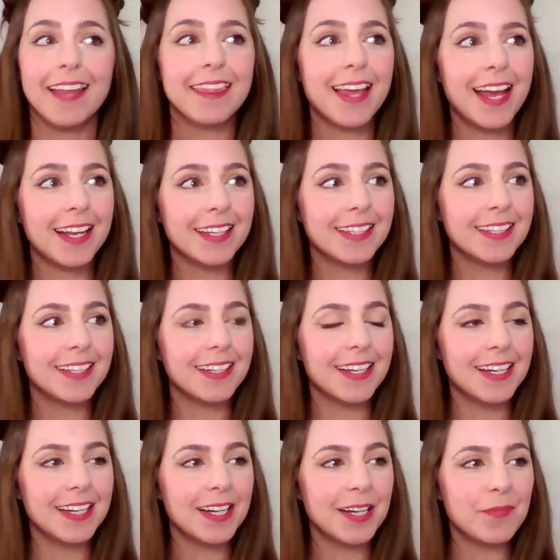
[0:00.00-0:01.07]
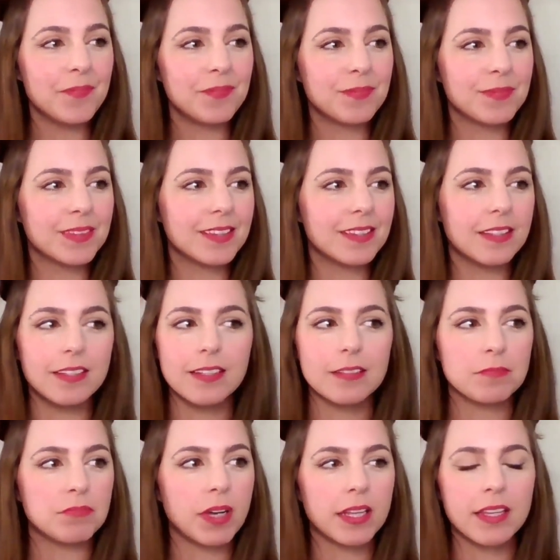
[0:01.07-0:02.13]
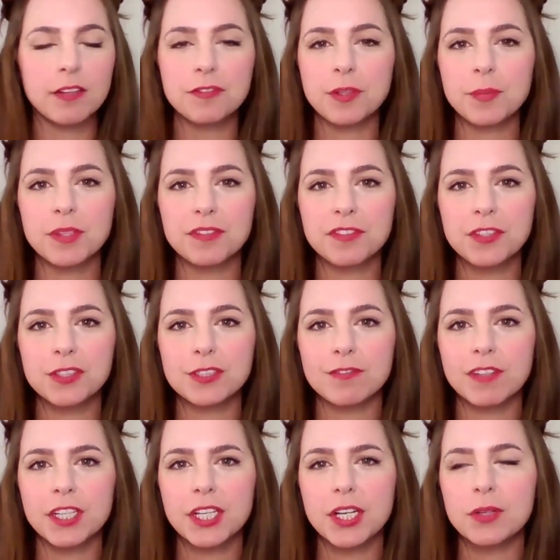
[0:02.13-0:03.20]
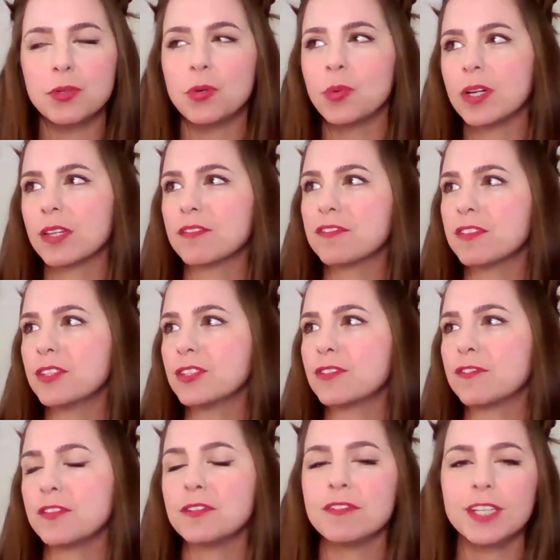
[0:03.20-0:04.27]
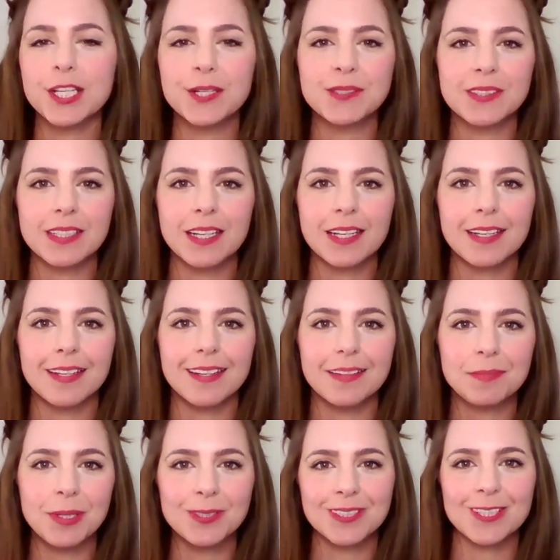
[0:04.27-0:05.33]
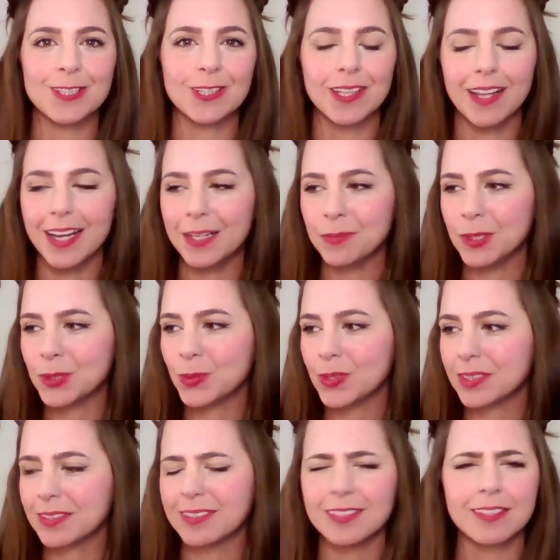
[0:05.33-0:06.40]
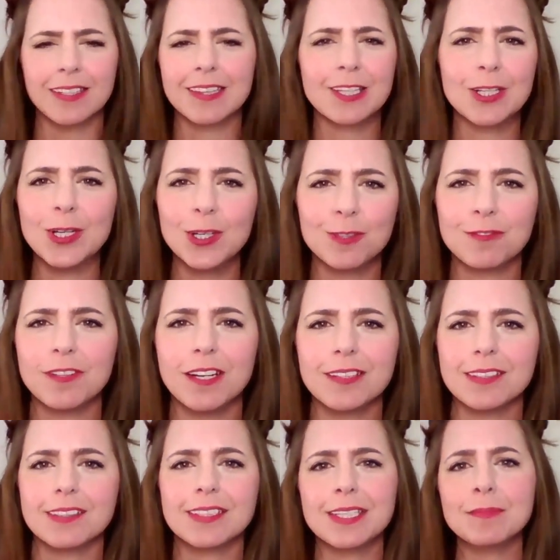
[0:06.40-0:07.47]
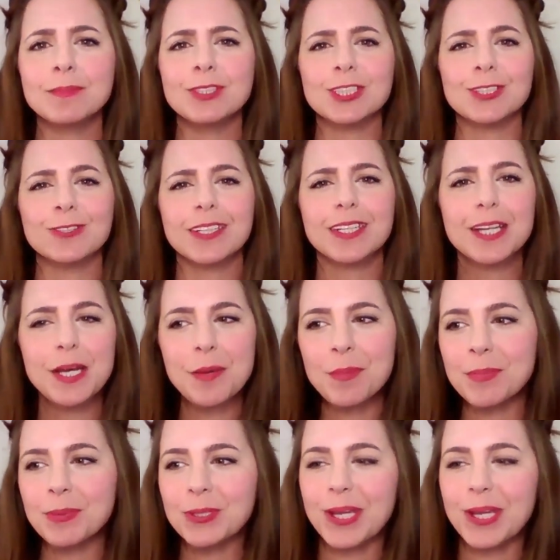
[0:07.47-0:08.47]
And then I think from the first video or one of the first few videos that I posted online, which was like the Godfather theme tune, people